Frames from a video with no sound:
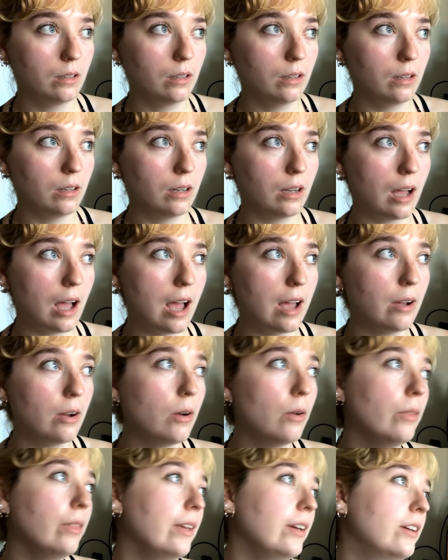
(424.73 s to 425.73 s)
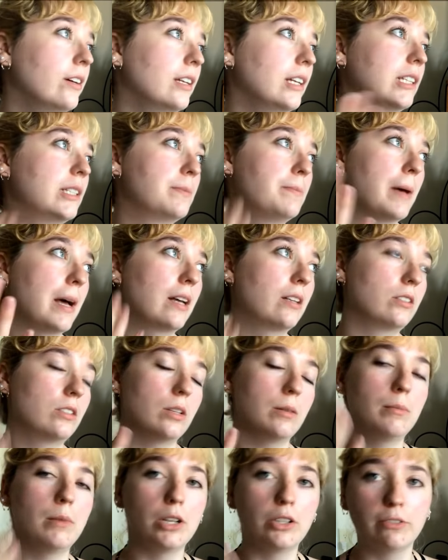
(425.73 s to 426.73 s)
Ugh, I only could expect
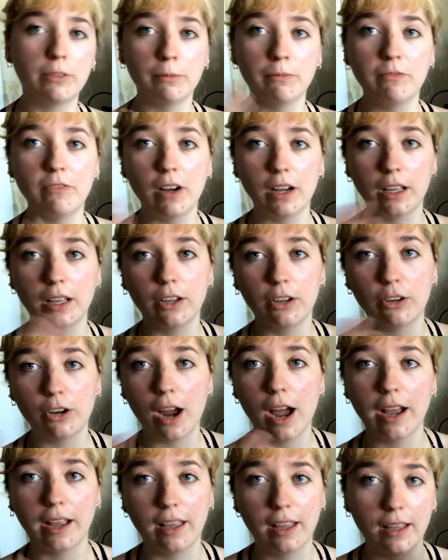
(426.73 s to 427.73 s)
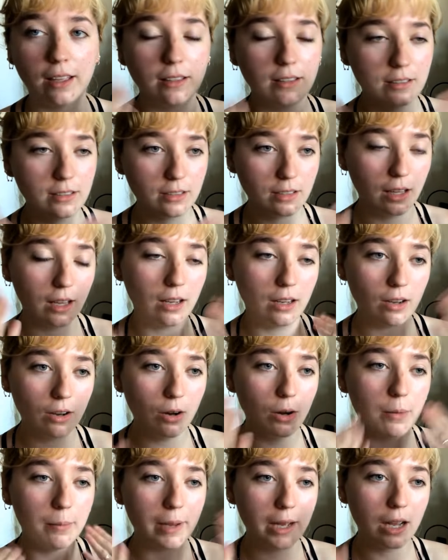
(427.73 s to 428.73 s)
so much from fucking crackheads. Like,
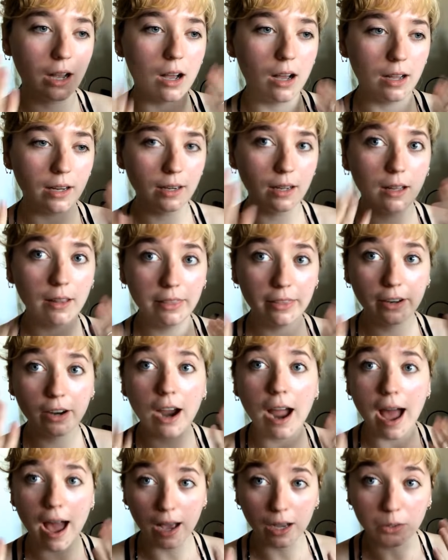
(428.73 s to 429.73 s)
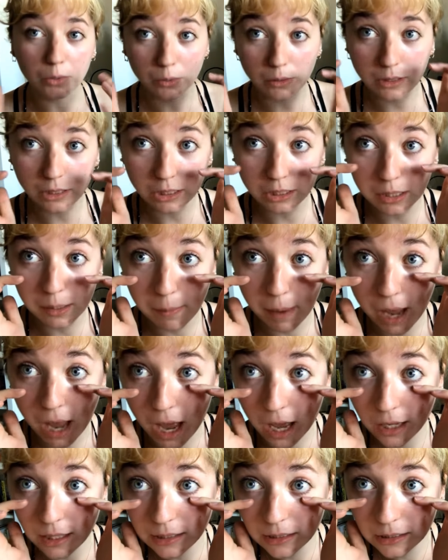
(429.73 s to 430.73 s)
oh my god, there are actual tears in my
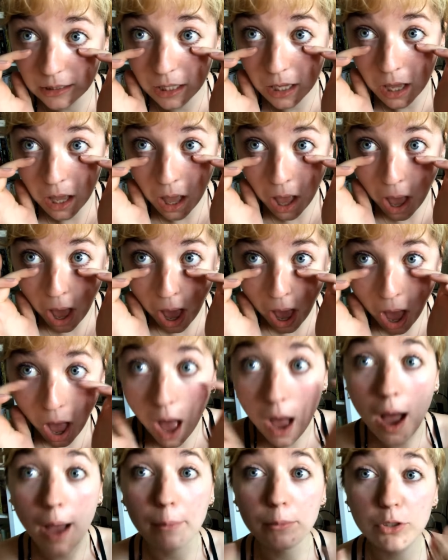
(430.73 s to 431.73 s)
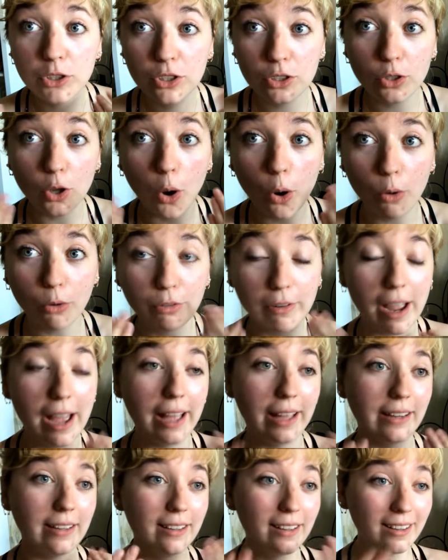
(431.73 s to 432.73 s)
eyes. I'm so
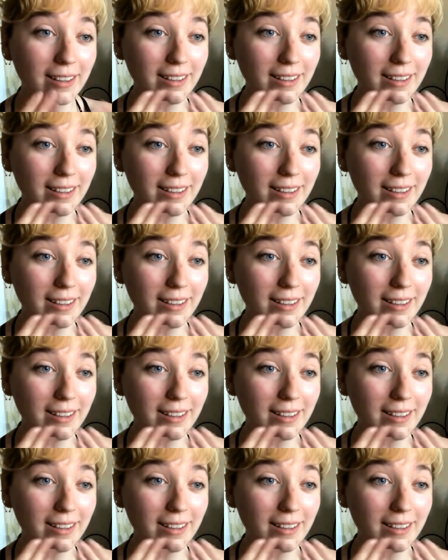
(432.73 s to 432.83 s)
red.